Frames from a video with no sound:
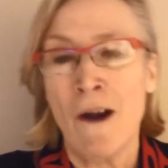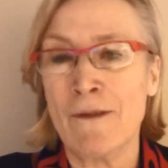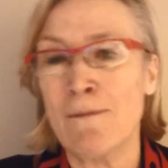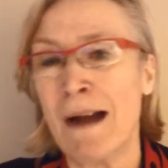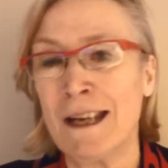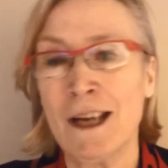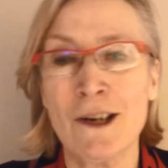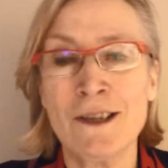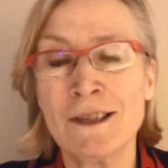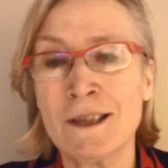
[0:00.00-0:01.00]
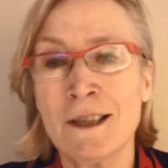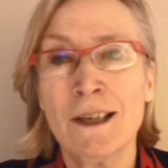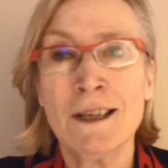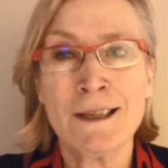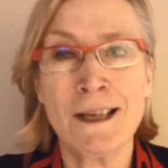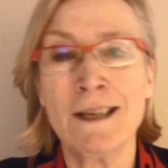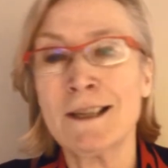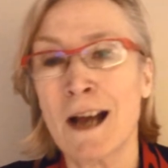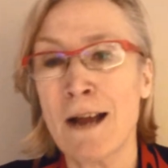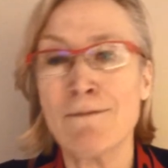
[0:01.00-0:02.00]
over my years
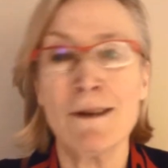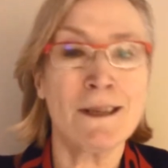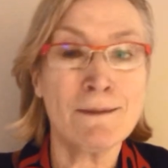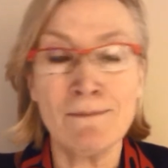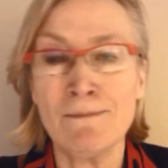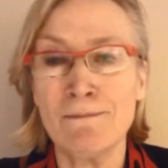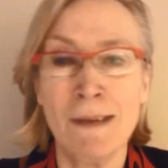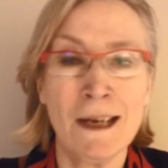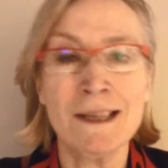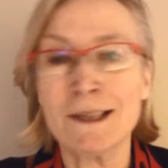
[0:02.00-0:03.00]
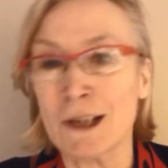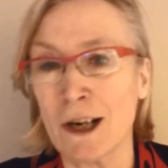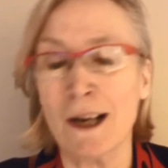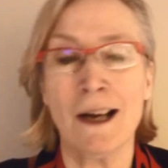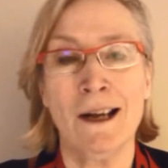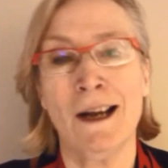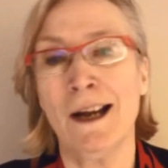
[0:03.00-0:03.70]
since I was minister,